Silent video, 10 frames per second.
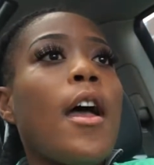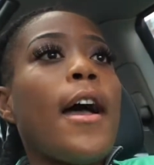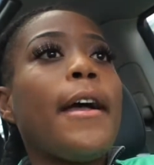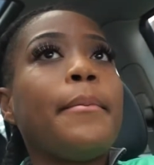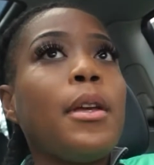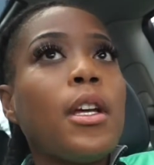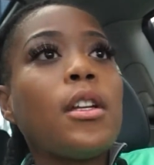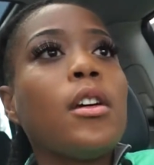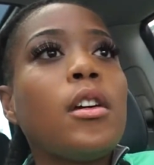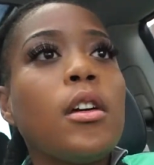I
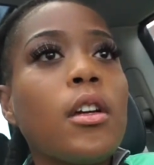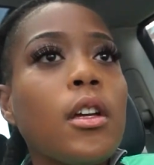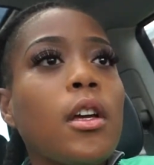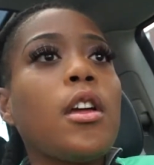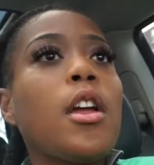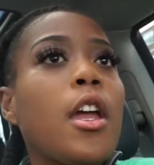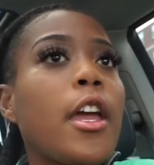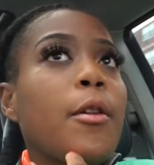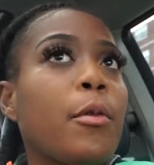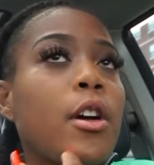mean,
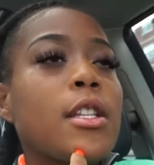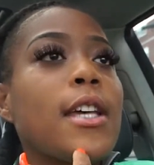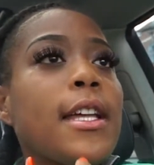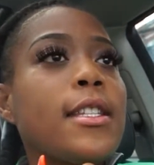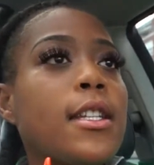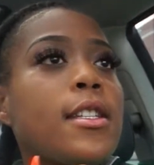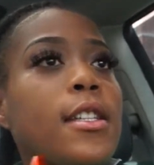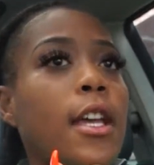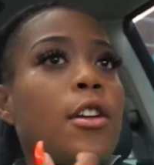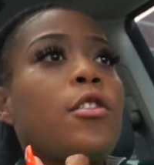in words I did
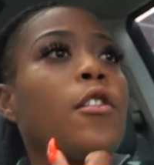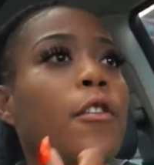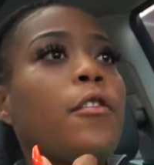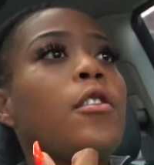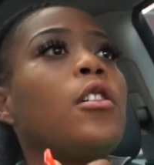say, you know,